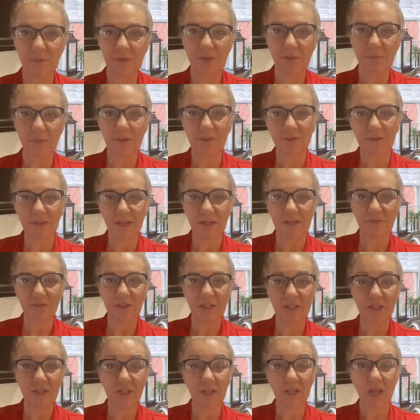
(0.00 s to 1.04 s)
to the Miller Life
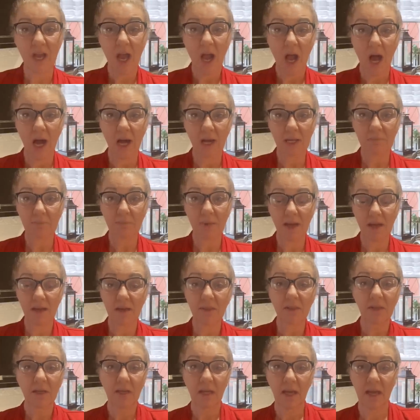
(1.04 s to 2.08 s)
Kitchen. I'm
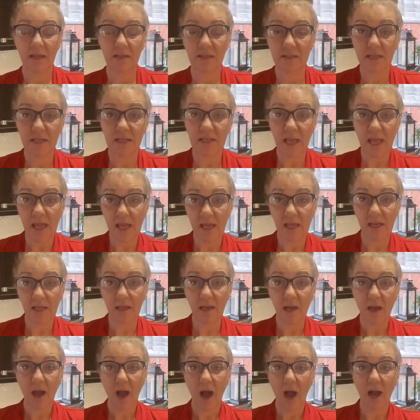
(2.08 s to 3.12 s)
Beth, and
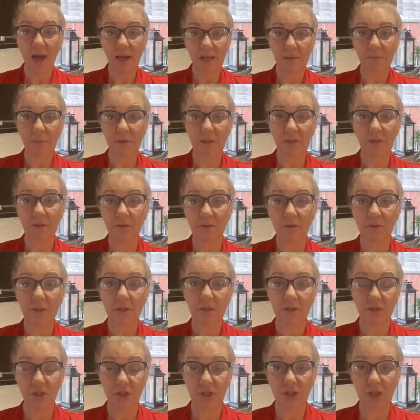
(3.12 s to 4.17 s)
today I am here
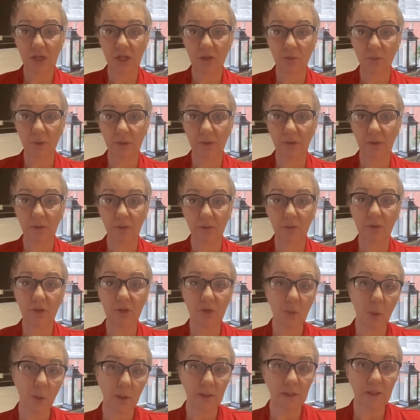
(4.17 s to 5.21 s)
to share with you the
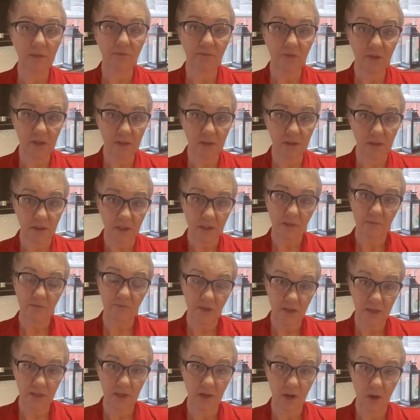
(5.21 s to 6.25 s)
25th
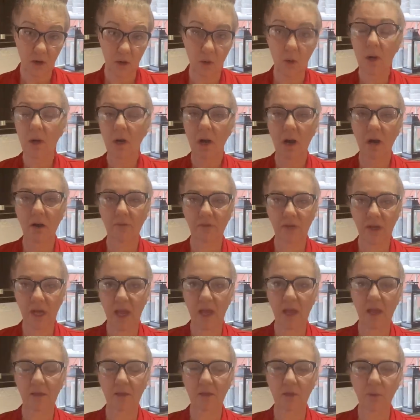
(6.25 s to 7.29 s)
video of
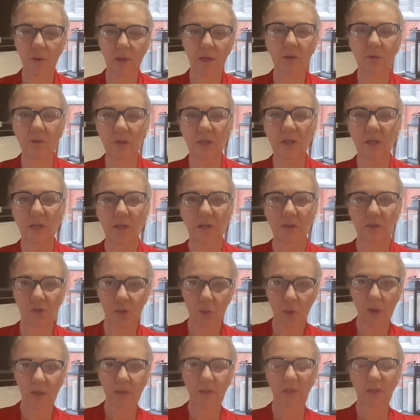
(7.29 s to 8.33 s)
Canuary
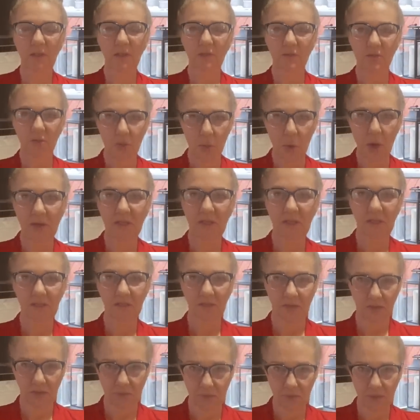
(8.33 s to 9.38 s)

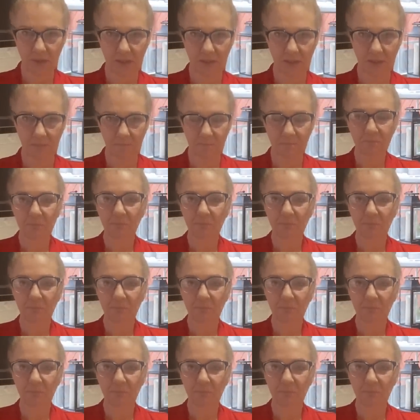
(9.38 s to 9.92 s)
2023,